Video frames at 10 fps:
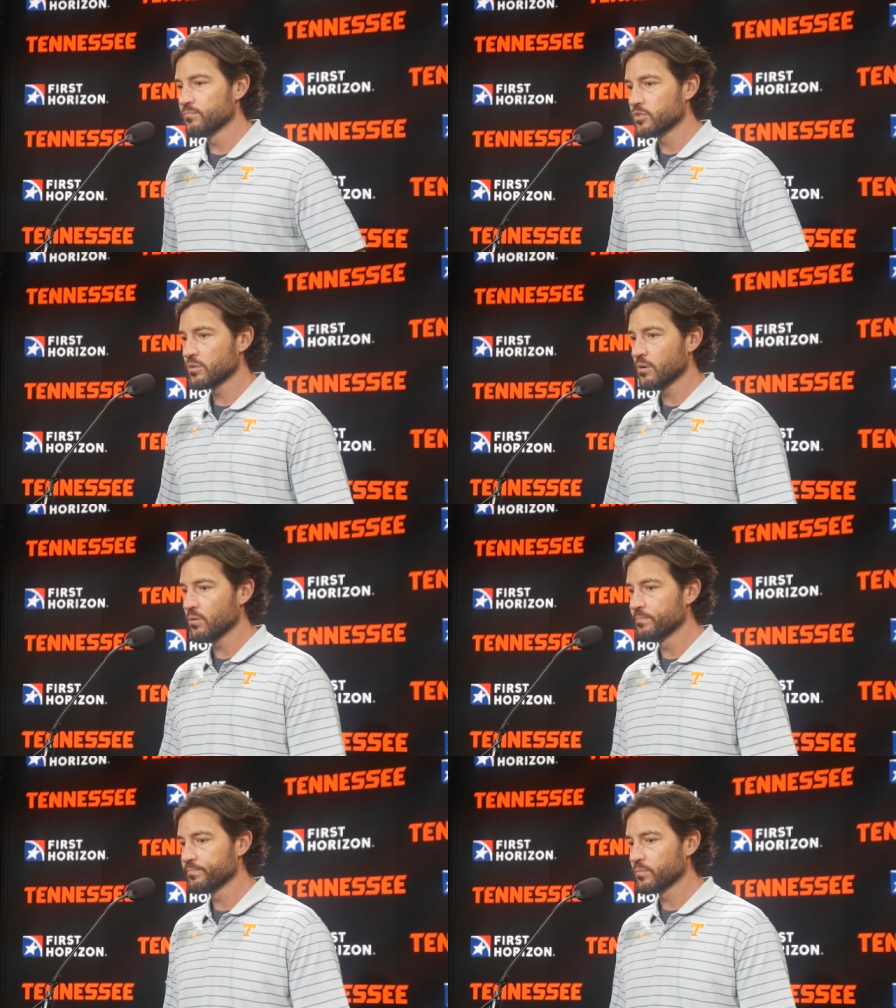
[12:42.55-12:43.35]

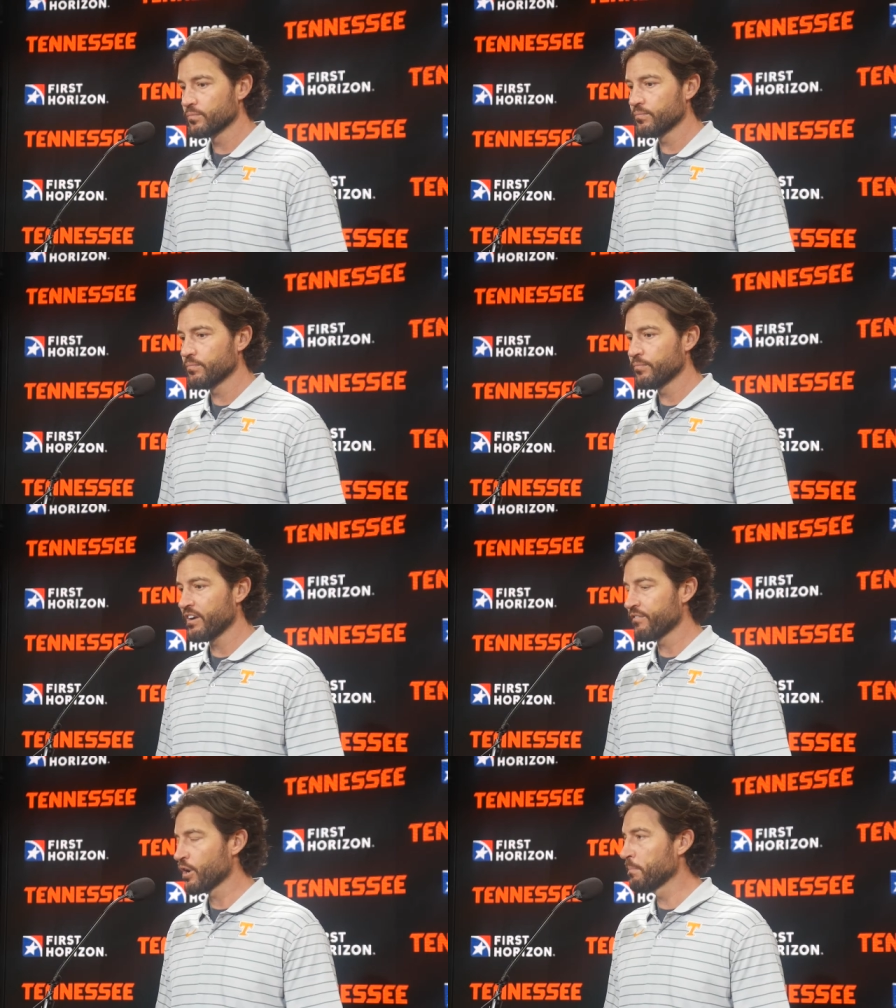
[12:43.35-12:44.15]
So
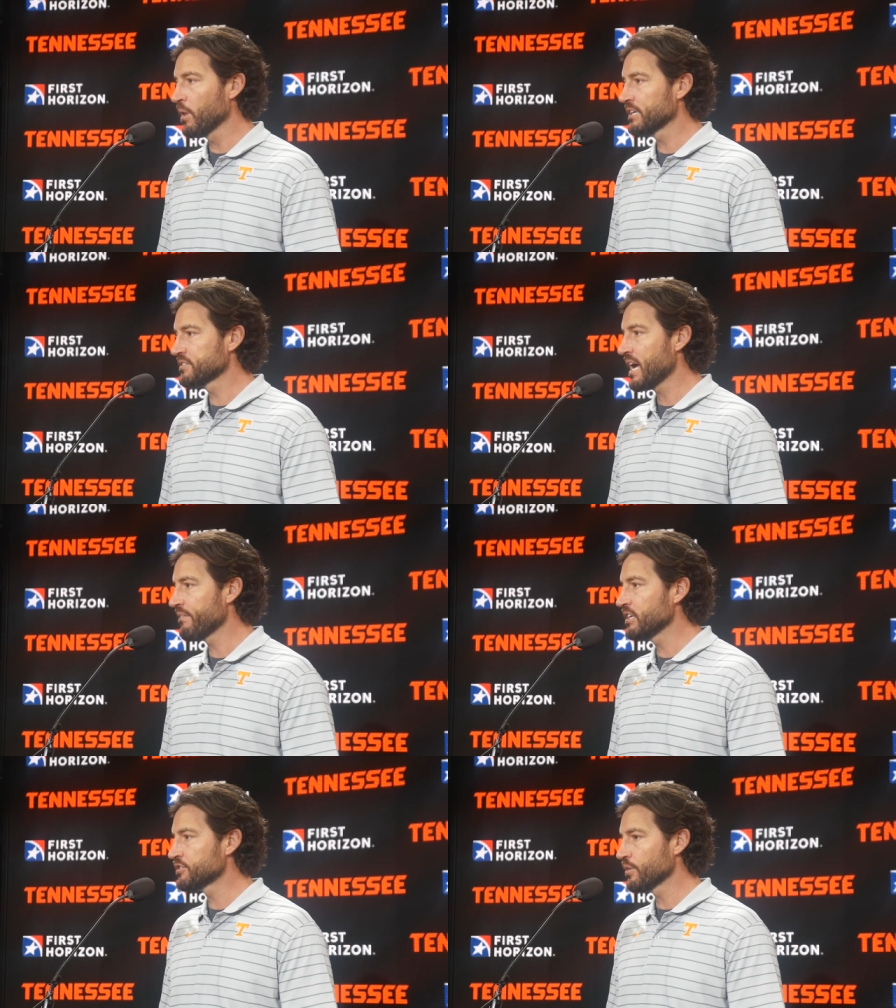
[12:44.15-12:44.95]
very blessed to
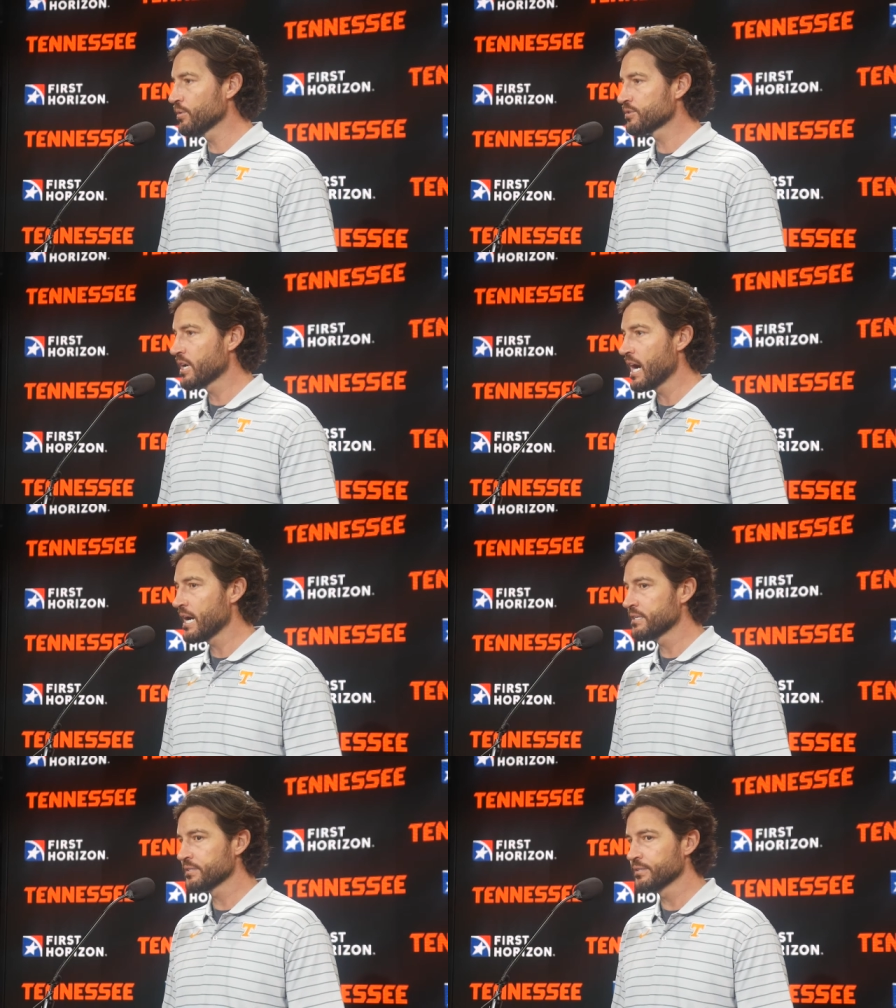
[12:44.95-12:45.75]
have each of those
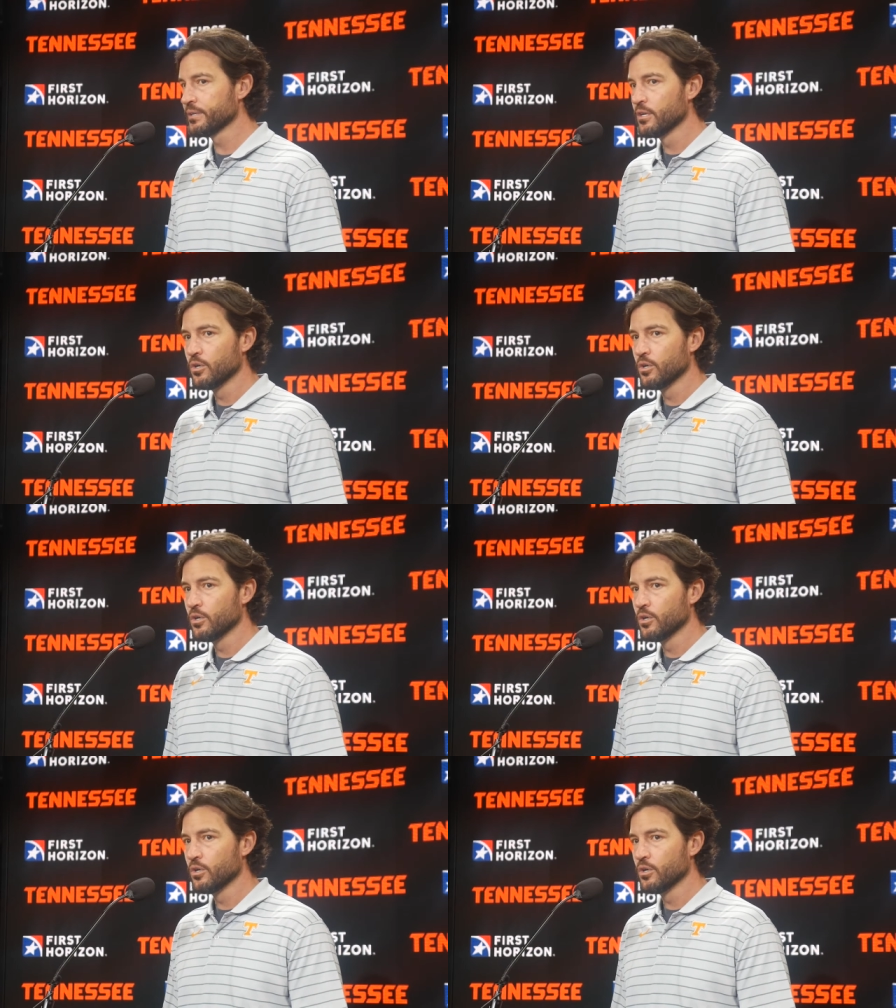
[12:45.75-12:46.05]
guys, and